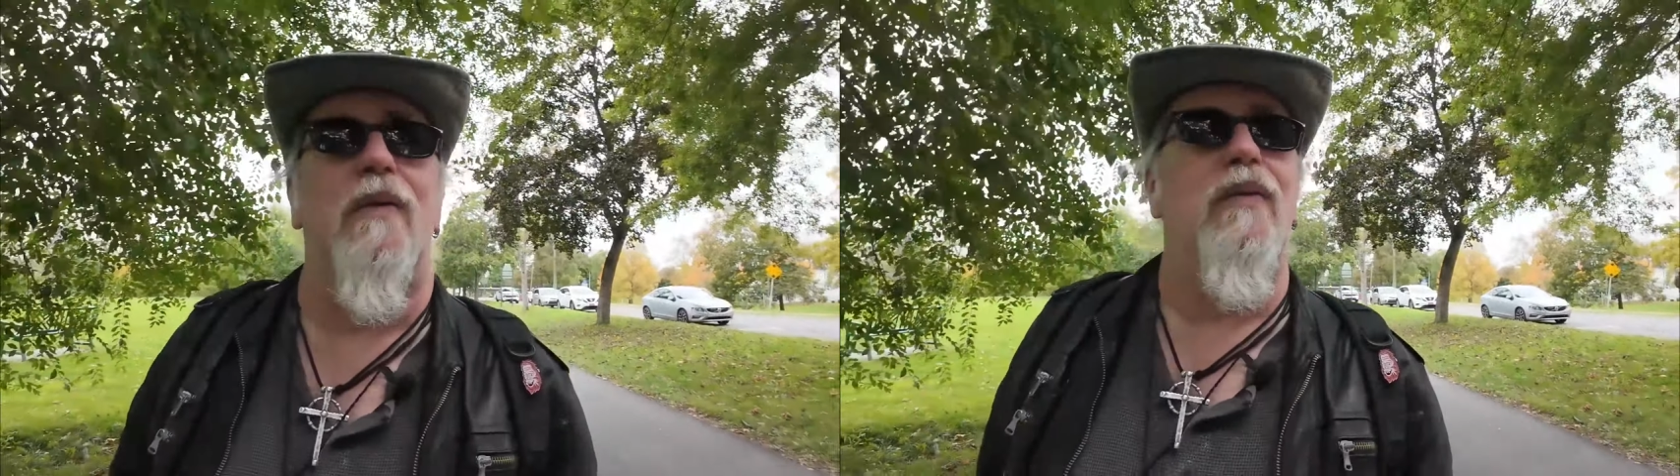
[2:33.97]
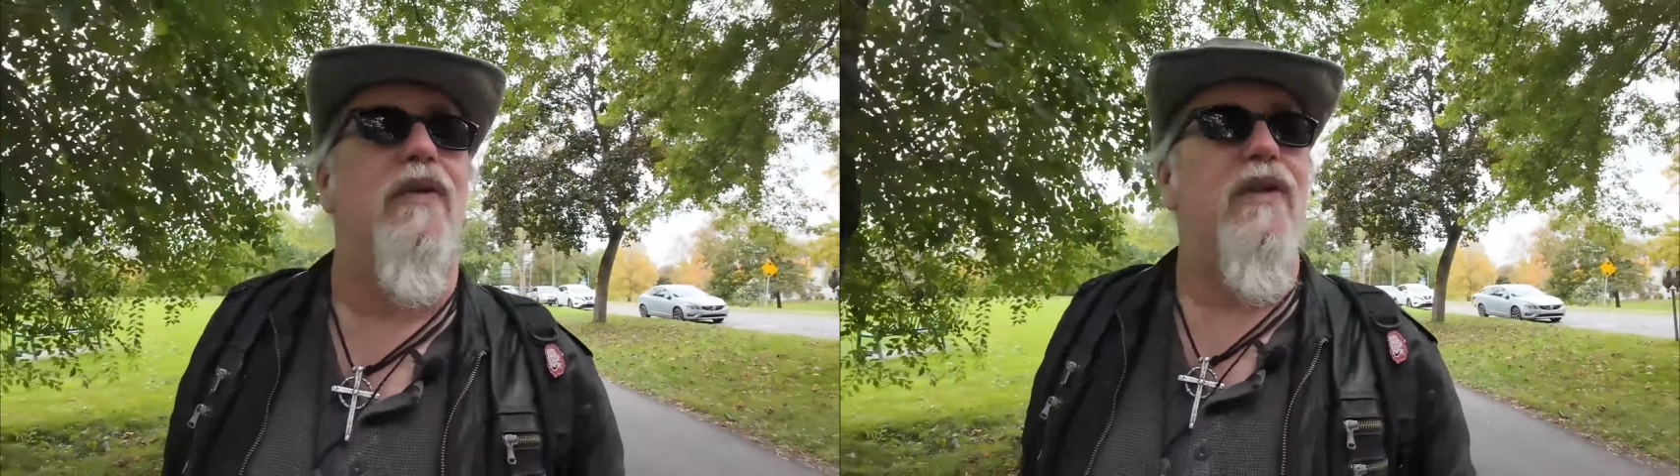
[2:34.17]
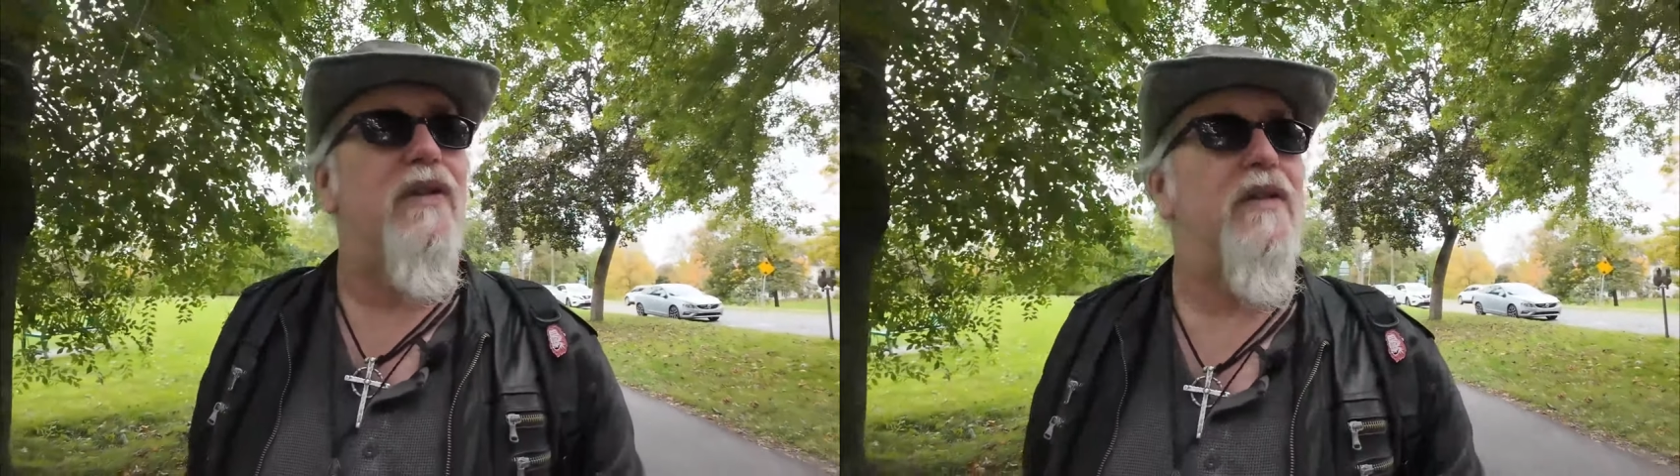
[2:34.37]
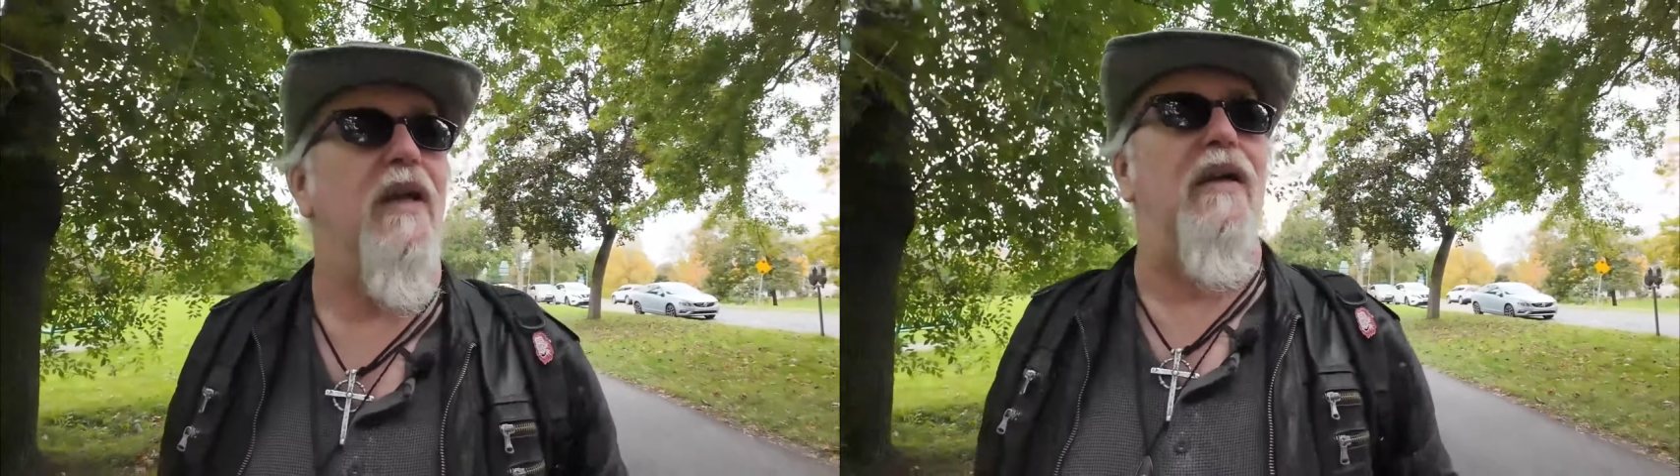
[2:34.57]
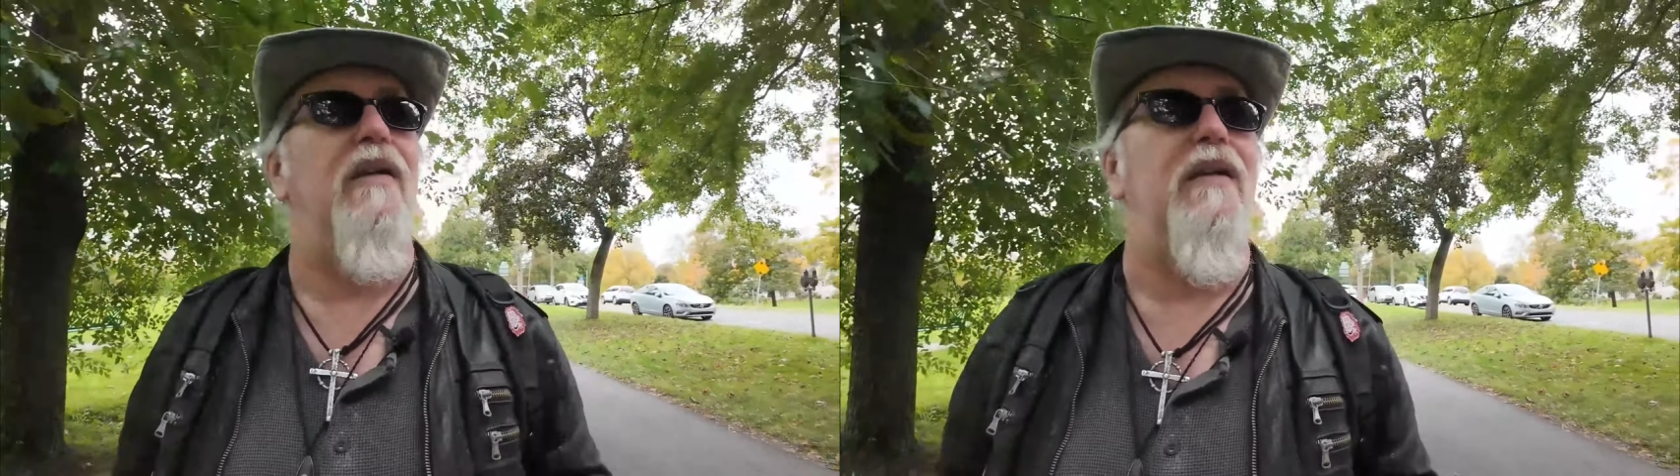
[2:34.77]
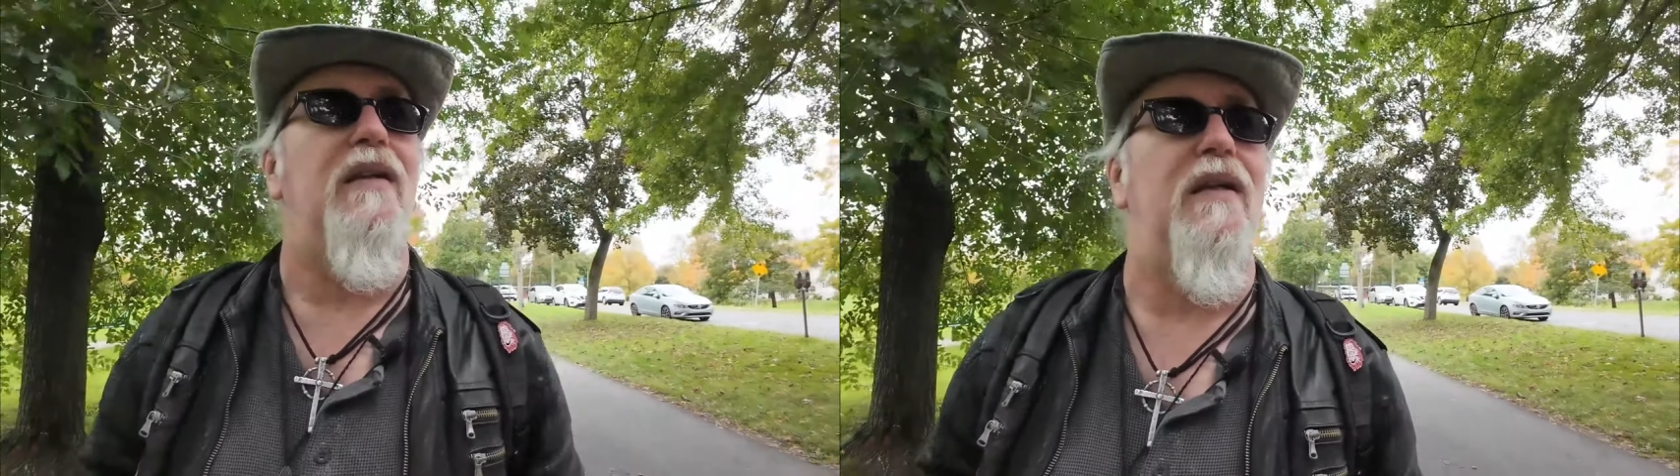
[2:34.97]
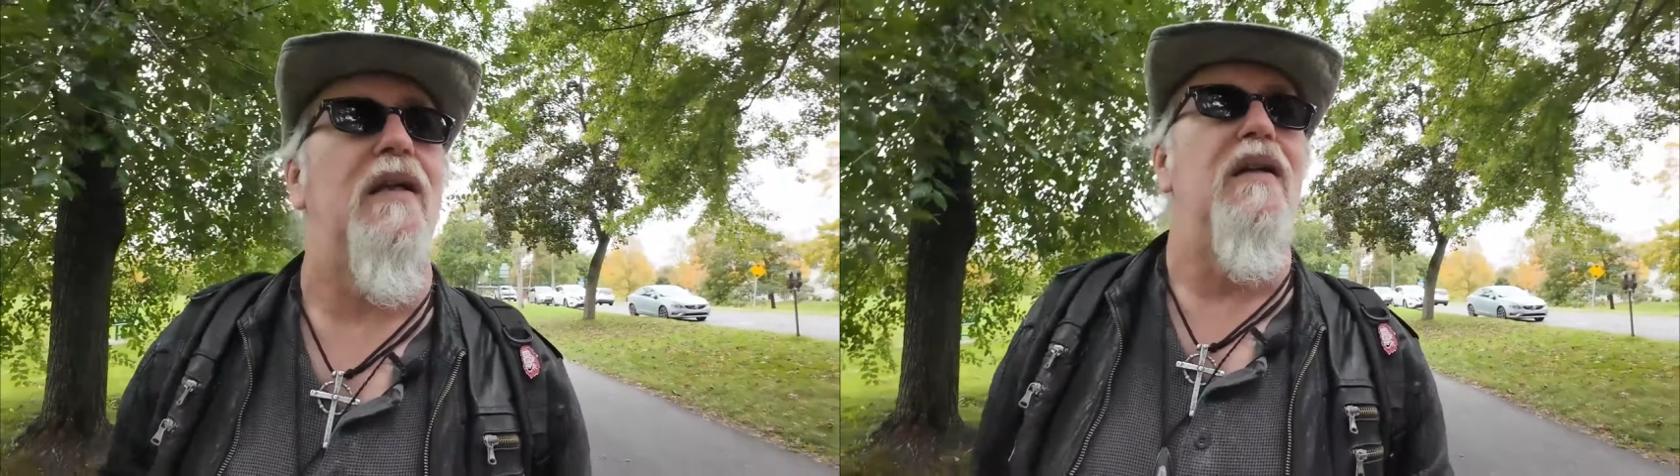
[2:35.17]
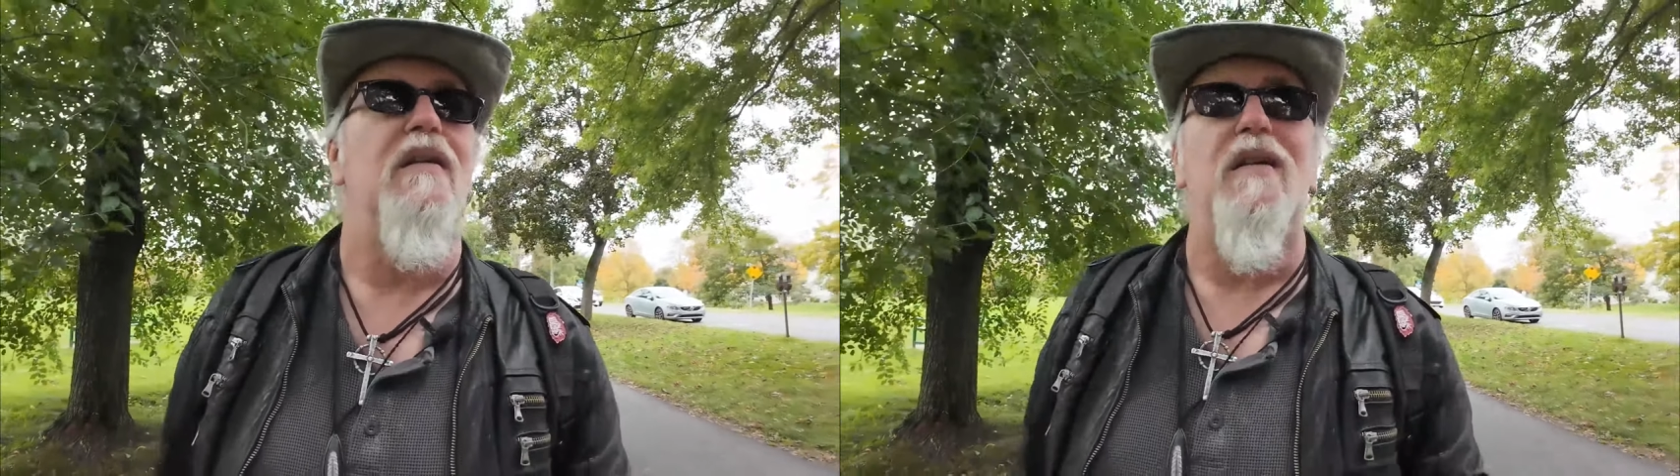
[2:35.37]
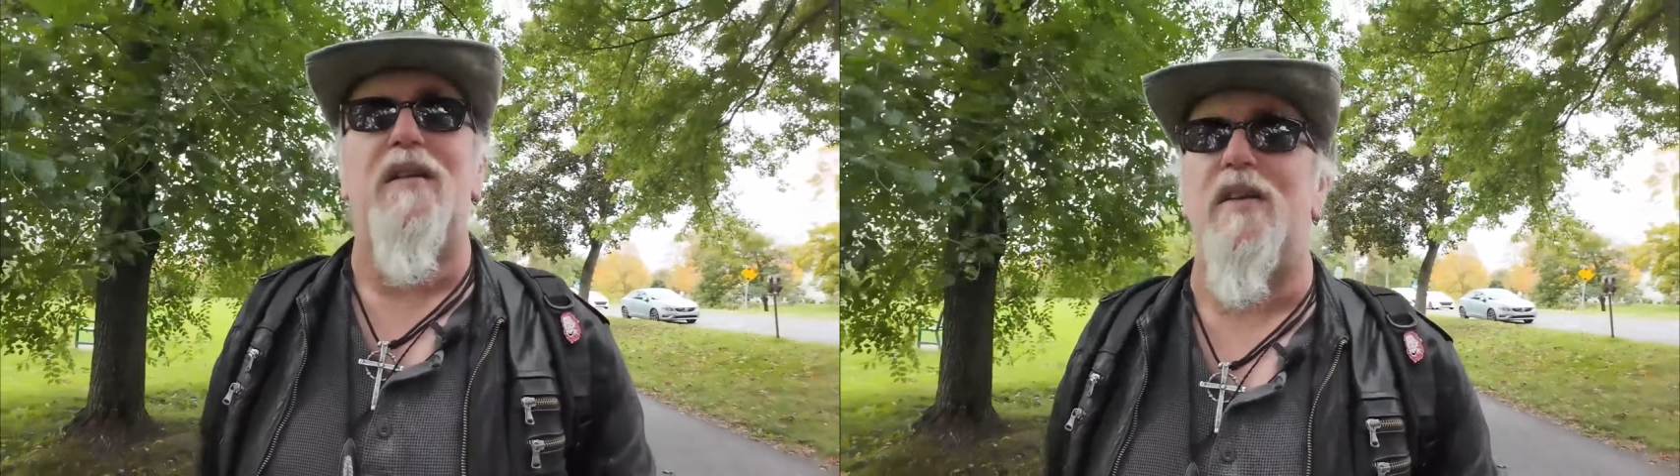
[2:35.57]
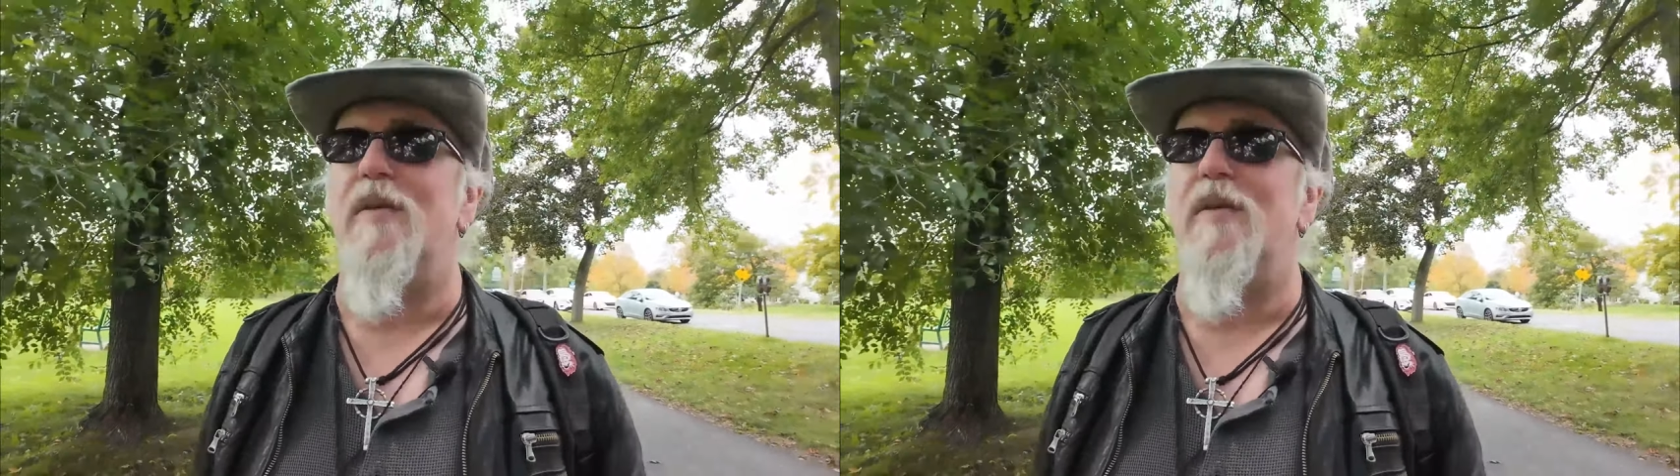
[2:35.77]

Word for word: which is uh, not